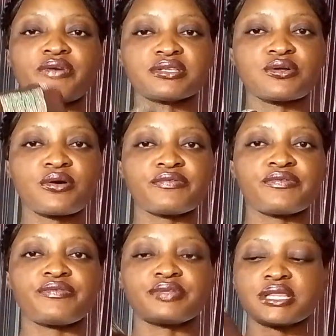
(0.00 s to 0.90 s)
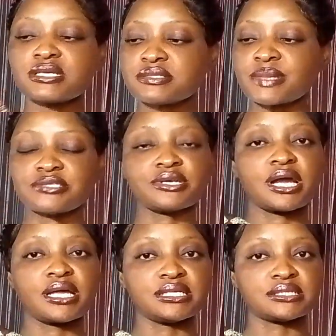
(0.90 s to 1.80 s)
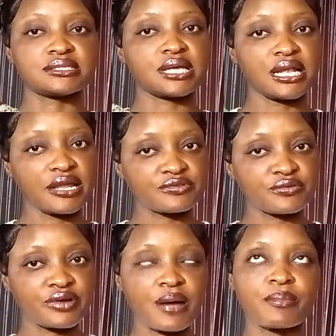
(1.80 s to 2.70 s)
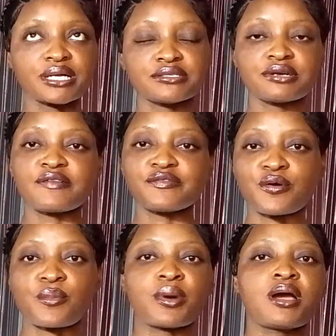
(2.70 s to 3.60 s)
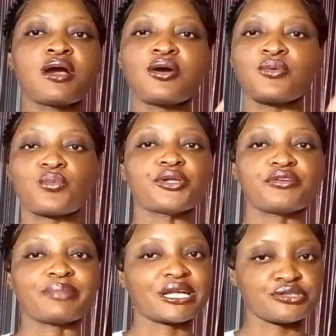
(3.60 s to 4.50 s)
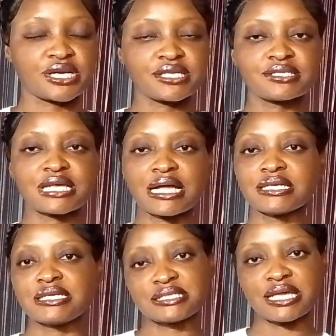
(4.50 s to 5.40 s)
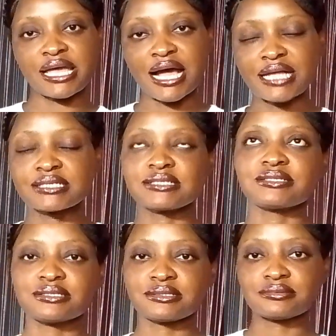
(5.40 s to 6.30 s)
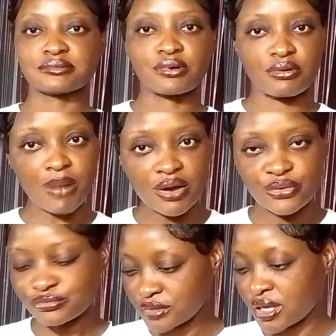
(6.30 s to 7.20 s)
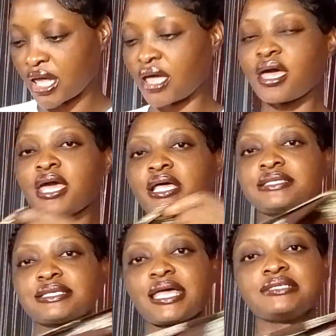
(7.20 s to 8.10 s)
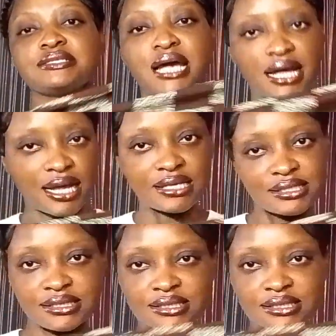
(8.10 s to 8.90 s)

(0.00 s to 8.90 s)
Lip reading: first off, this material is a leftover material from one of my dress, and it's a yard opacon. Okay, it's a yard